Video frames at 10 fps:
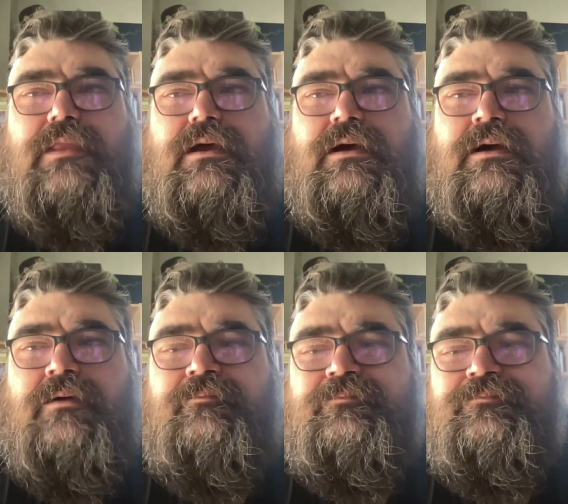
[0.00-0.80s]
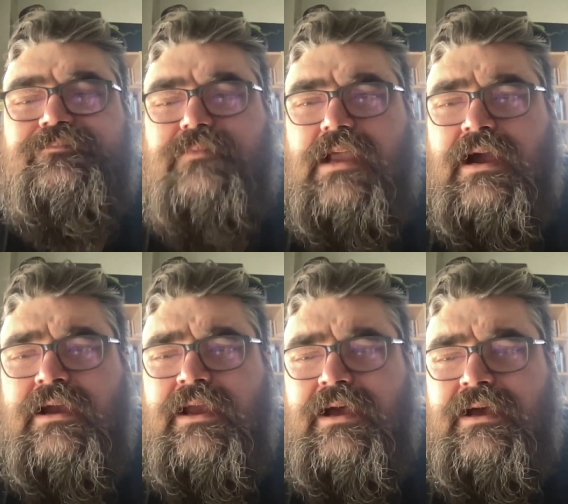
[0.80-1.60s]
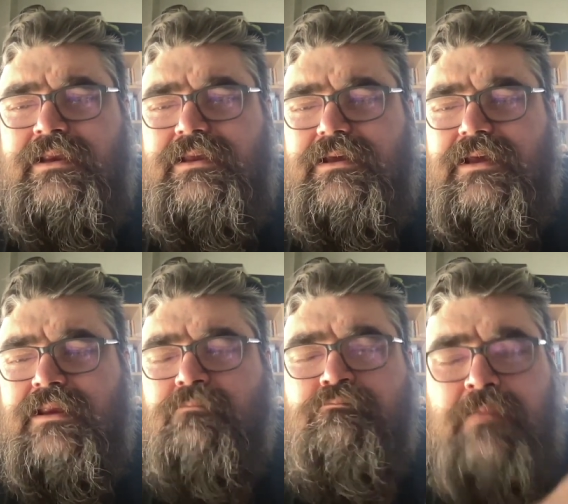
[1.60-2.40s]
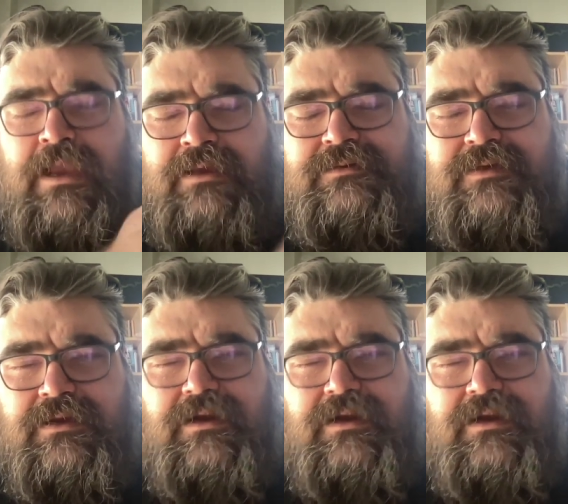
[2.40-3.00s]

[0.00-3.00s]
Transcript: Um, I had an amazing